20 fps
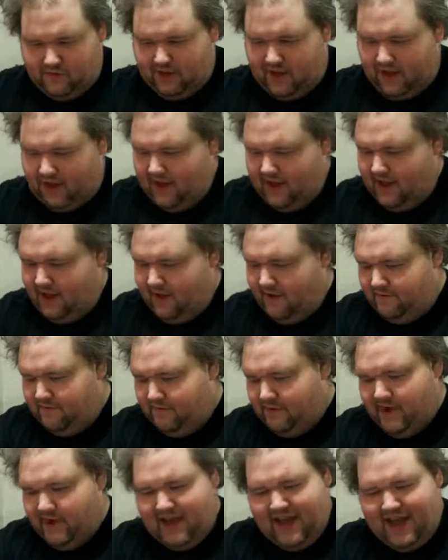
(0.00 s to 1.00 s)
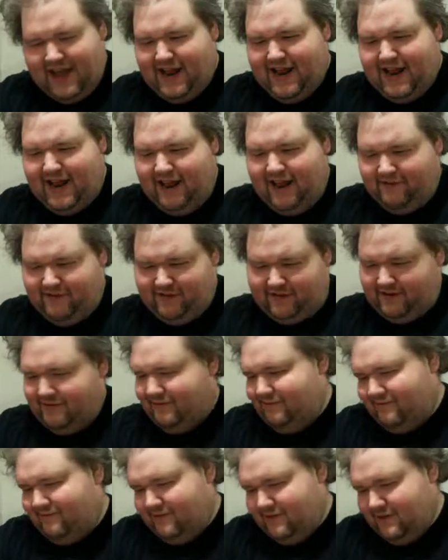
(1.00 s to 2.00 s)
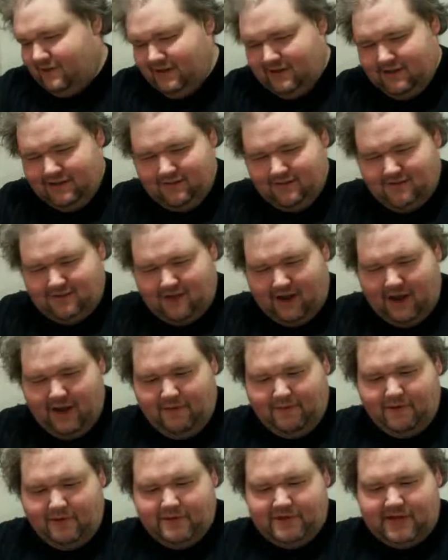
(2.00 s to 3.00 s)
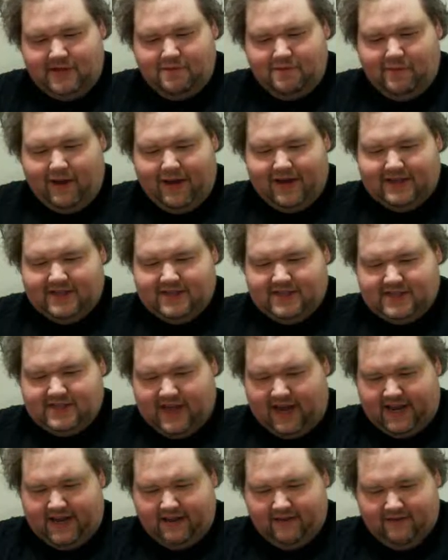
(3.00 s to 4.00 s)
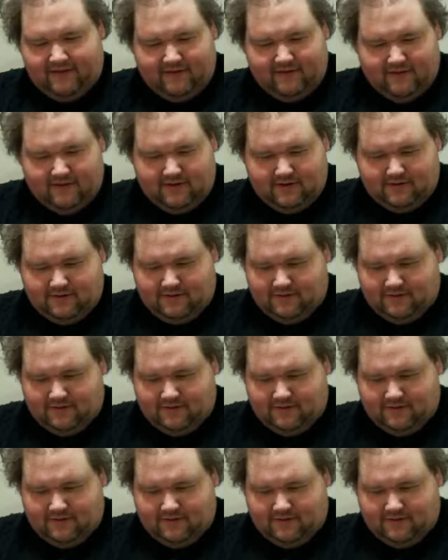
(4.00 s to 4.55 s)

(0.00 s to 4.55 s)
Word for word: I have 11. I'm losing by 10.